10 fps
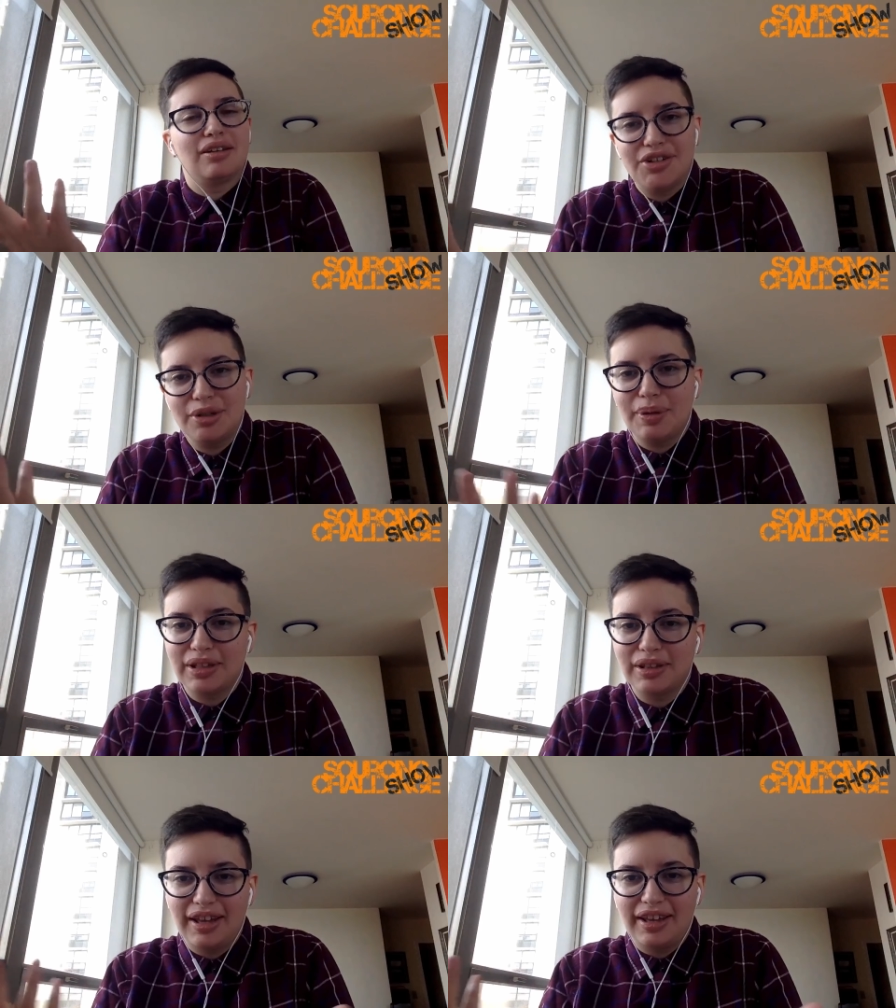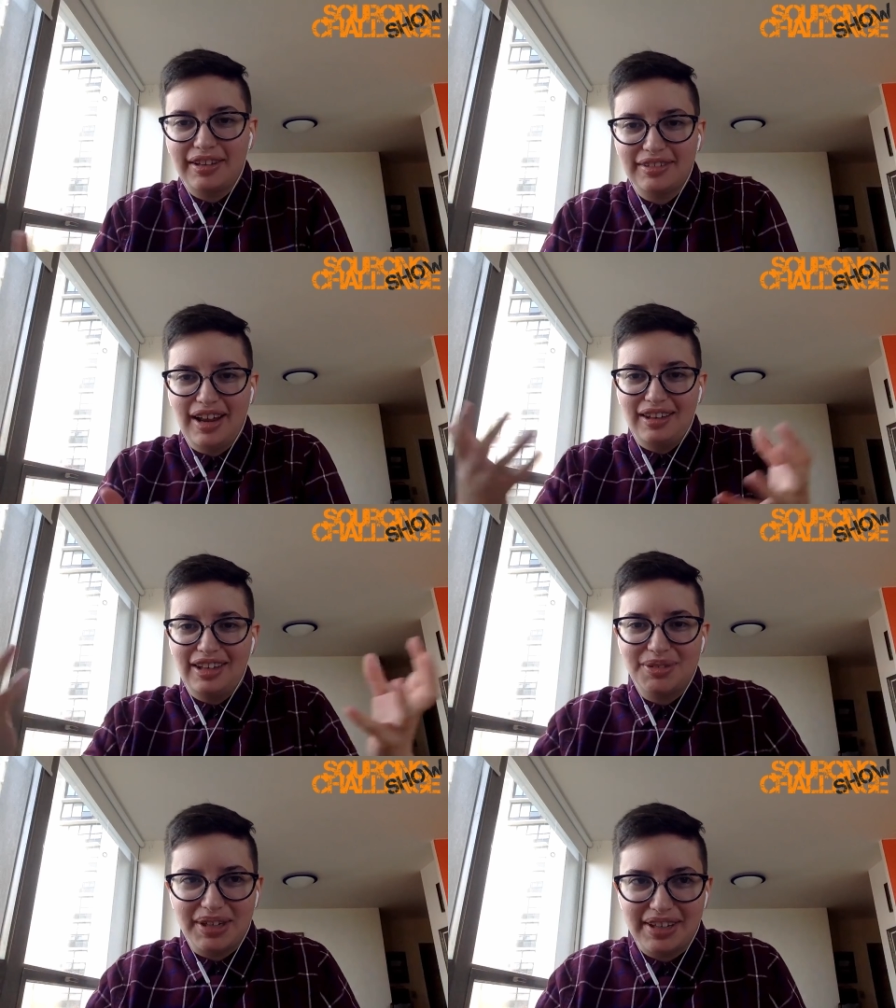slightly larger, but like
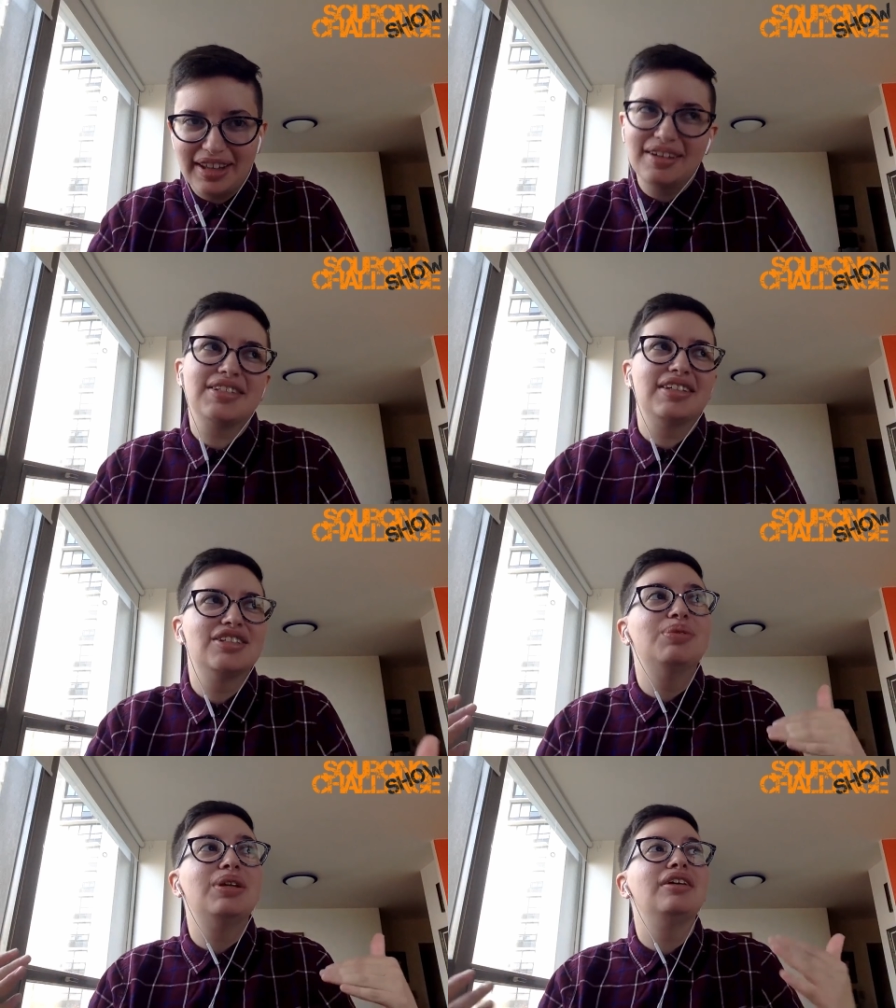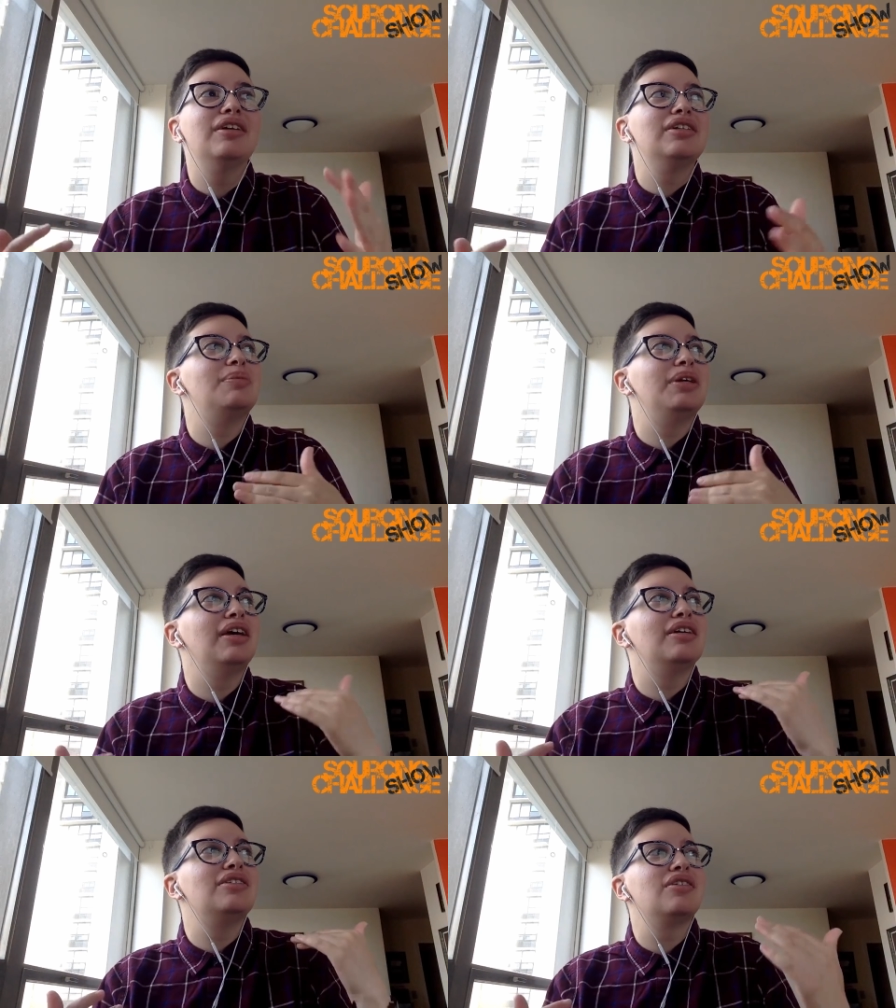not like 20,000, it's really good
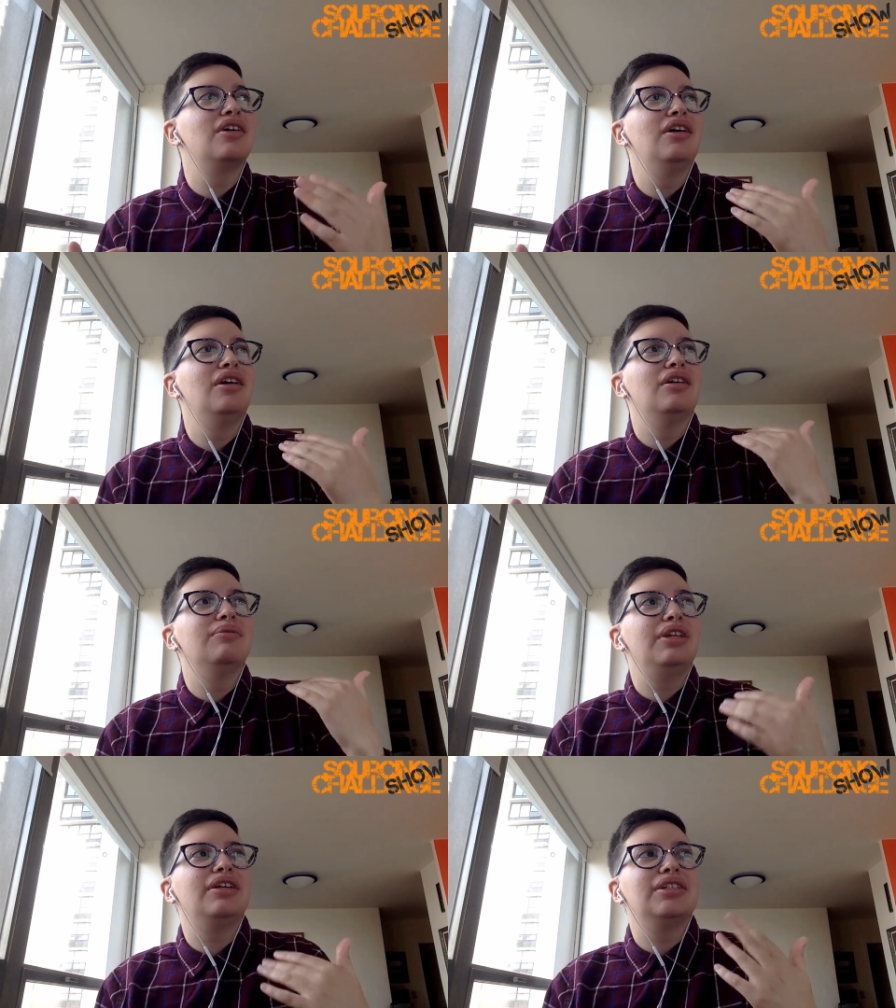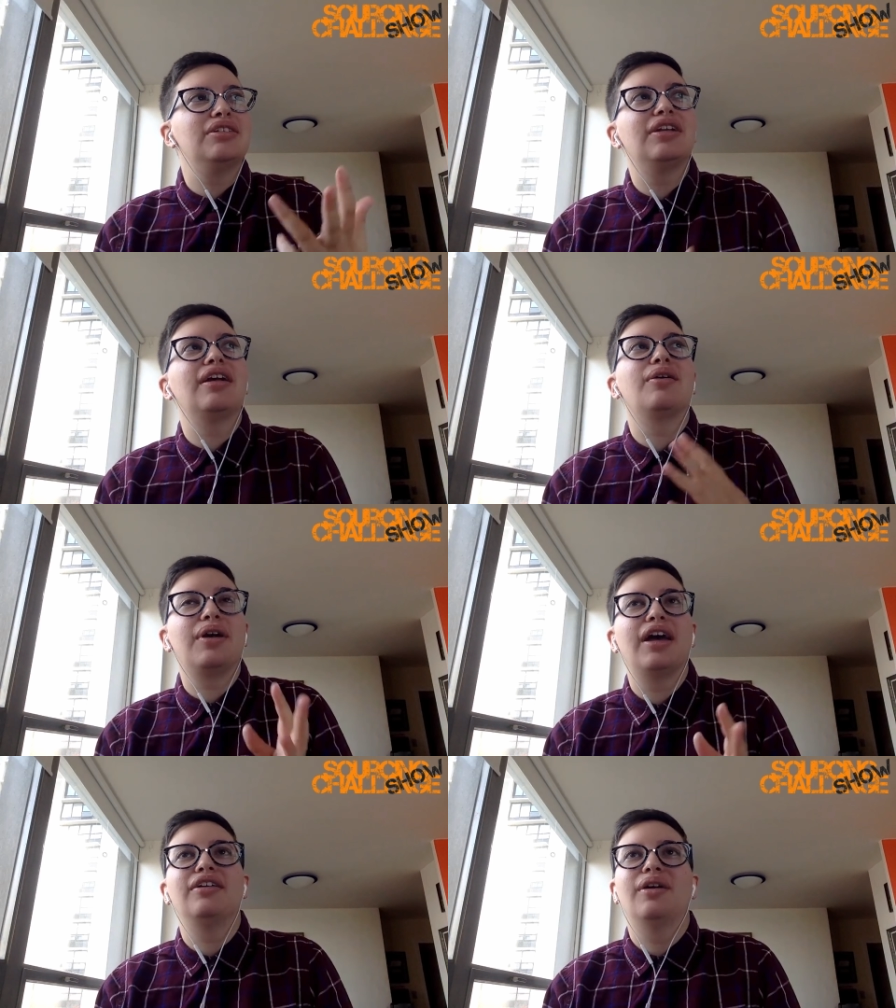to feel
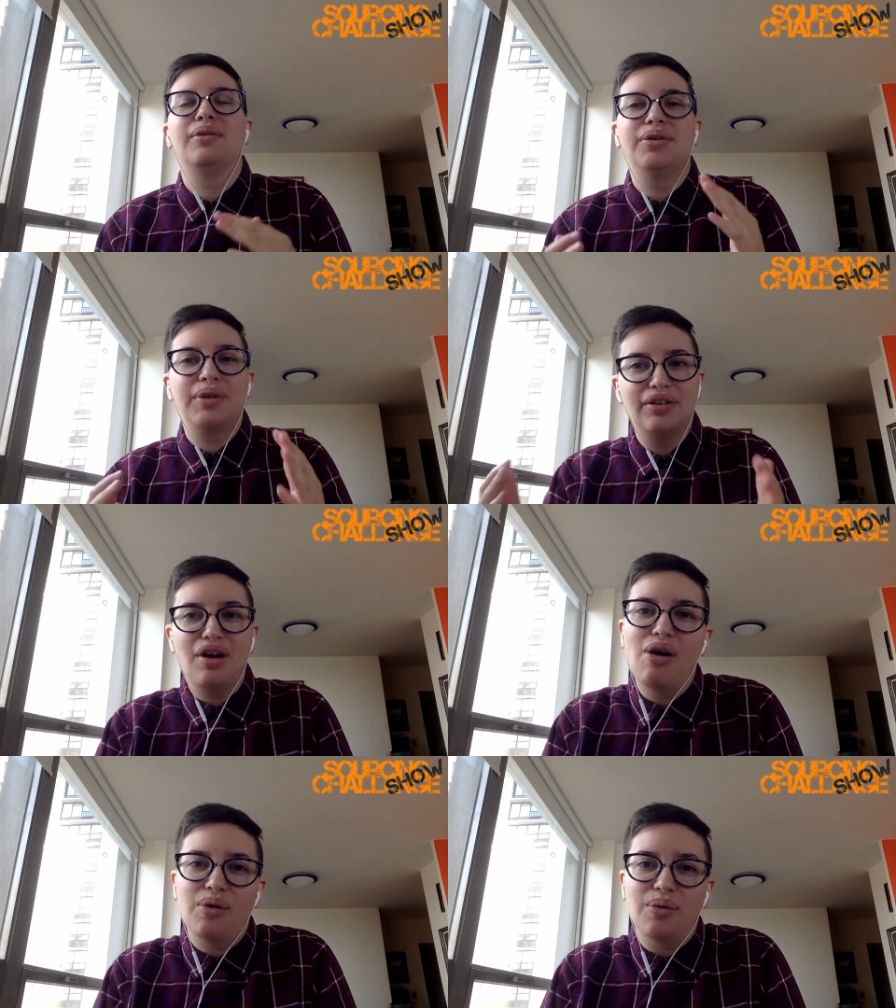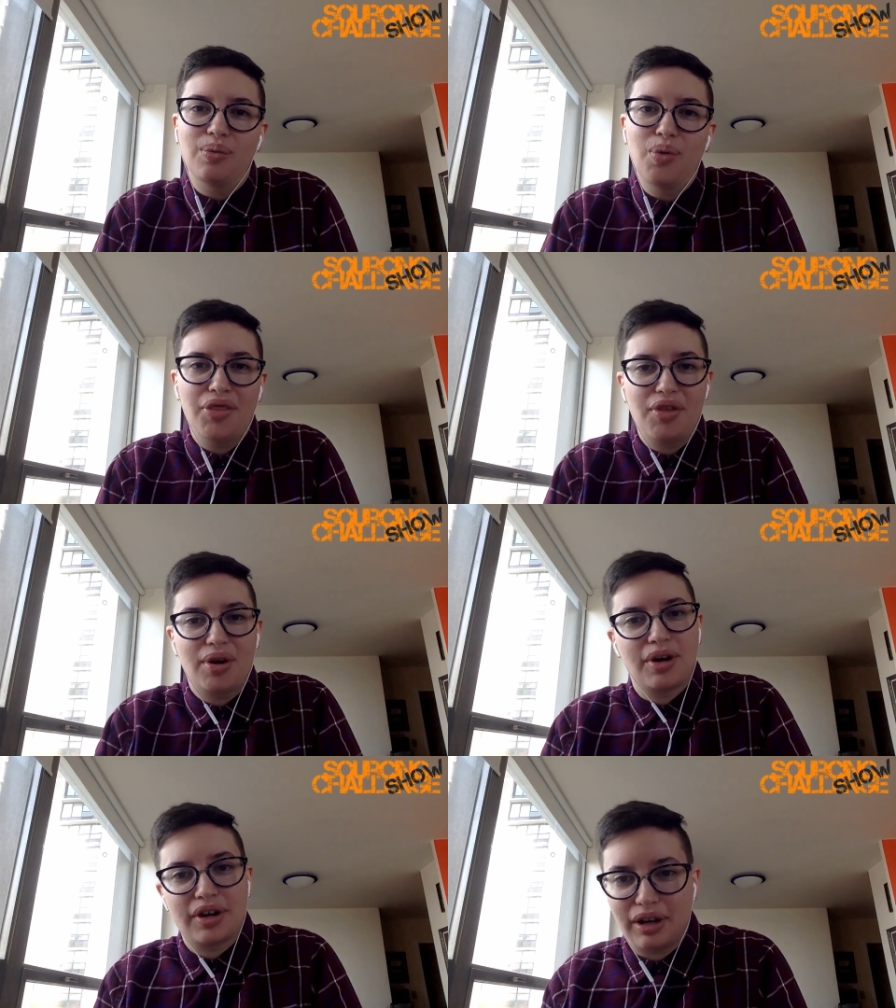like, okay, you know, you can know
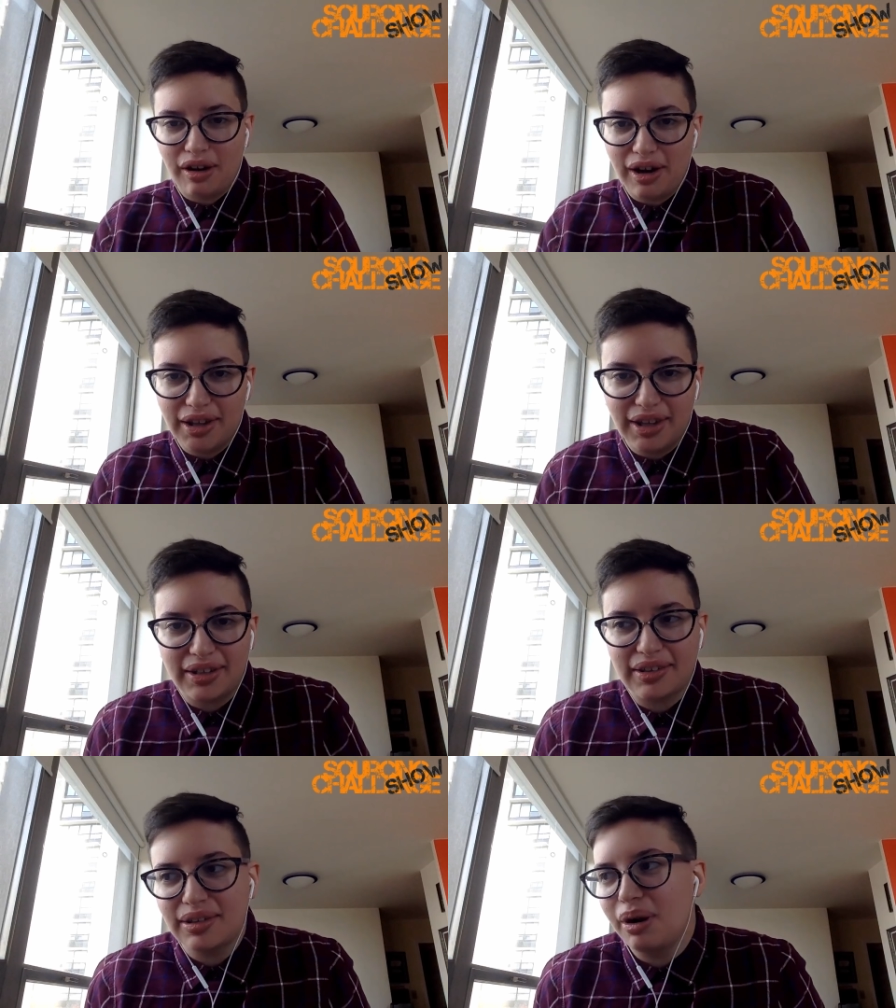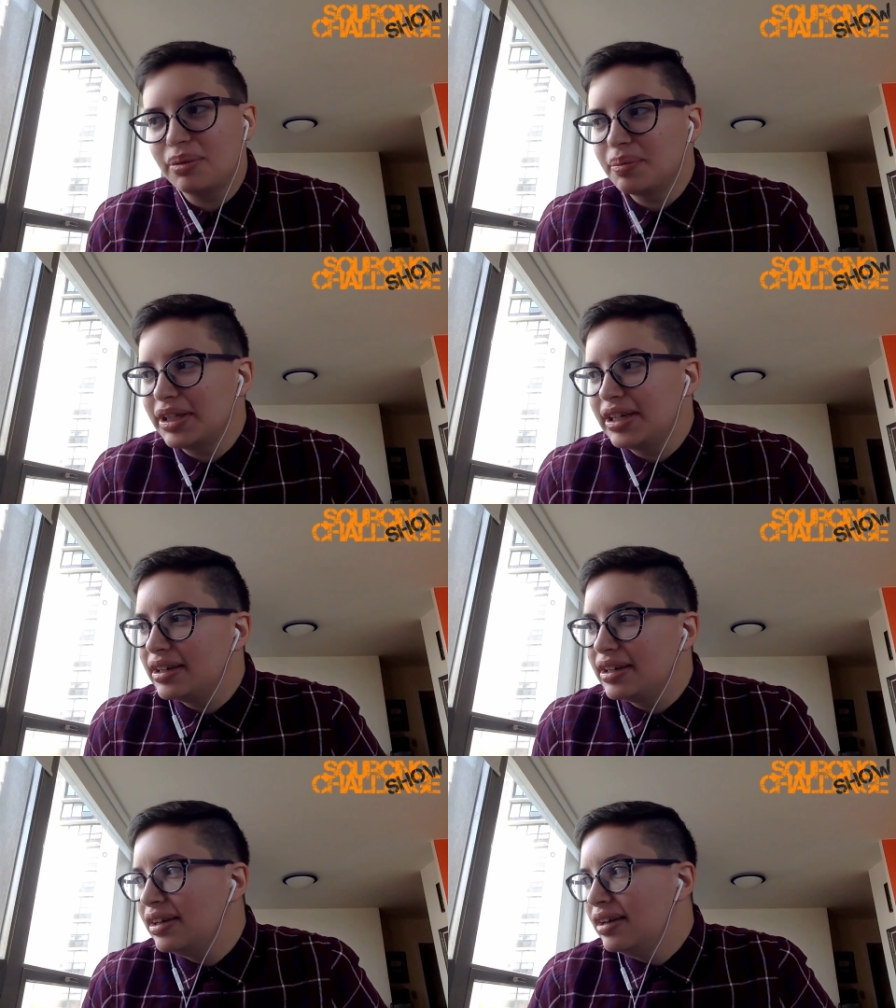what they're working on. Like, I think
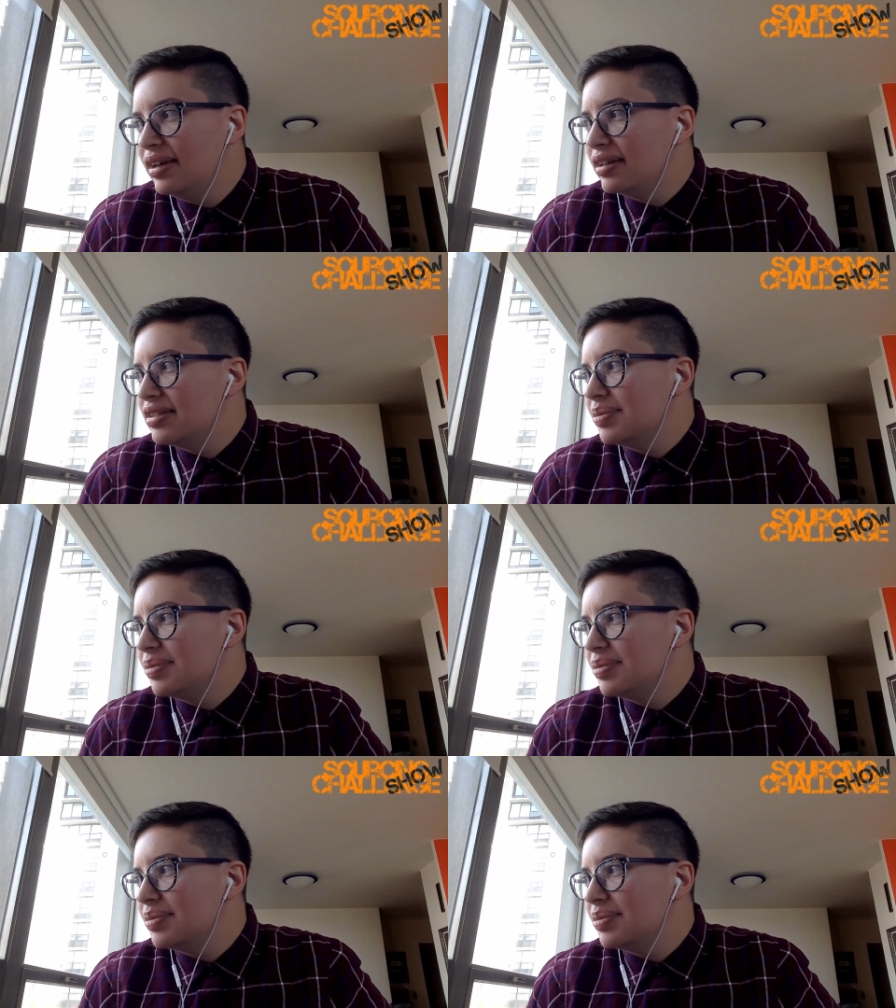probably